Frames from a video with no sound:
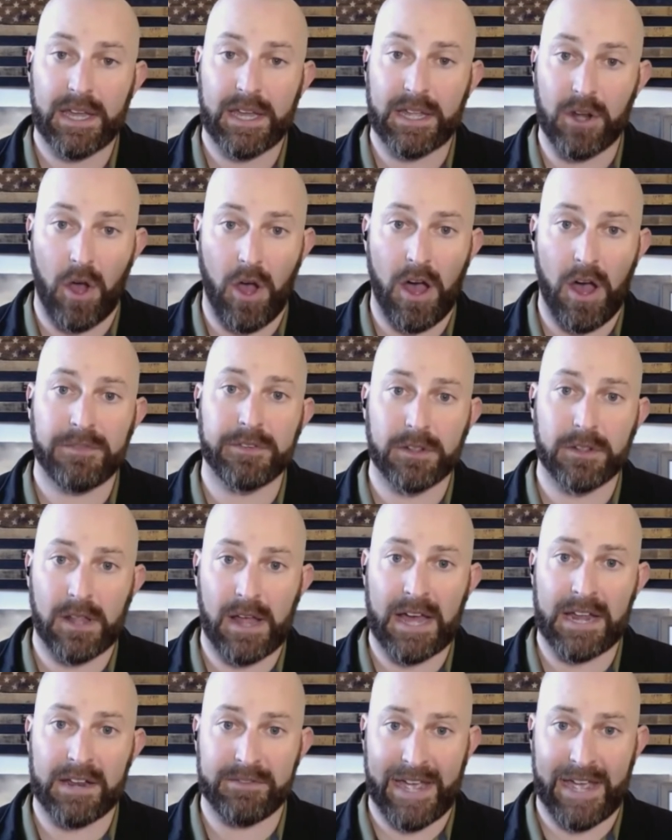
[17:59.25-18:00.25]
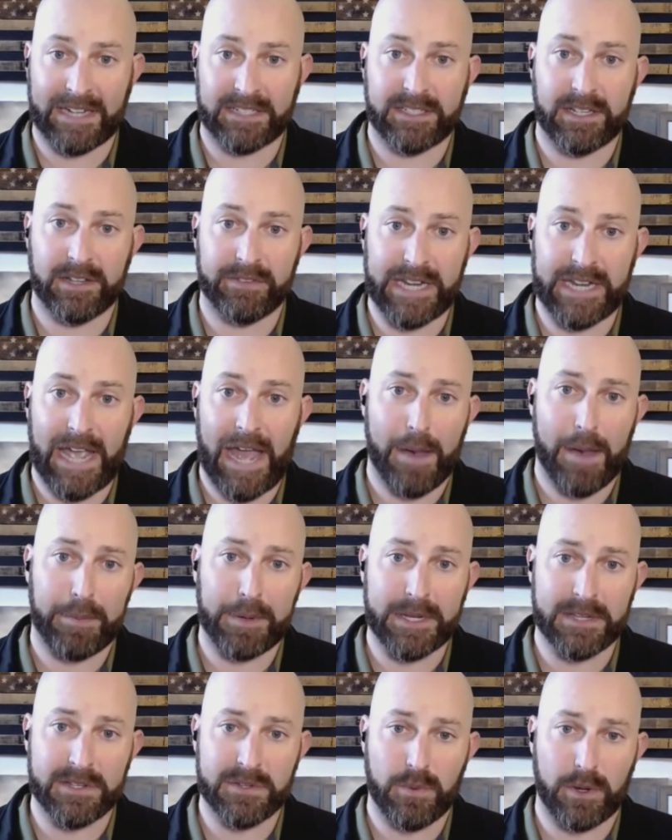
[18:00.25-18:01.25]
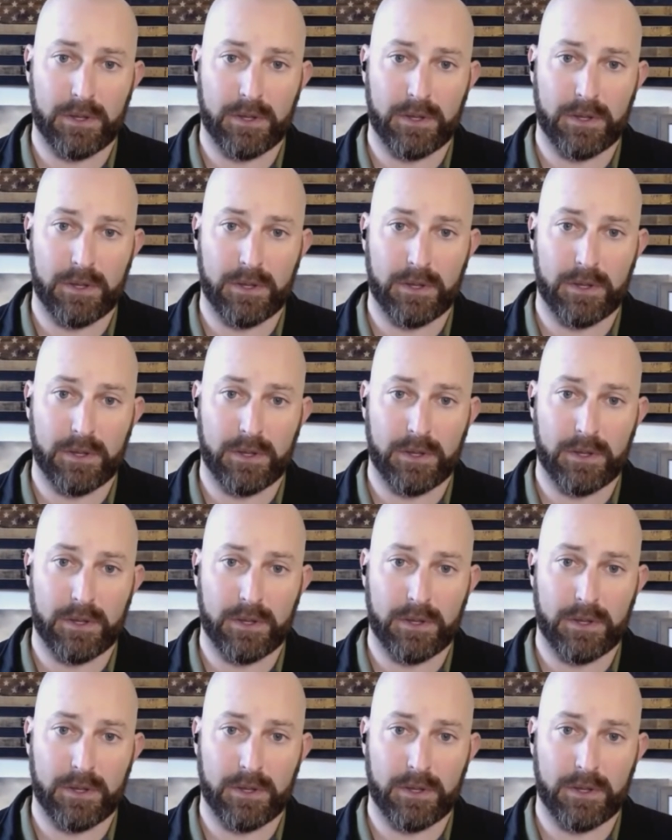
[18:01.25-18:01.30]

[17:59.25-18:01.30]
an awful lot of activity happening as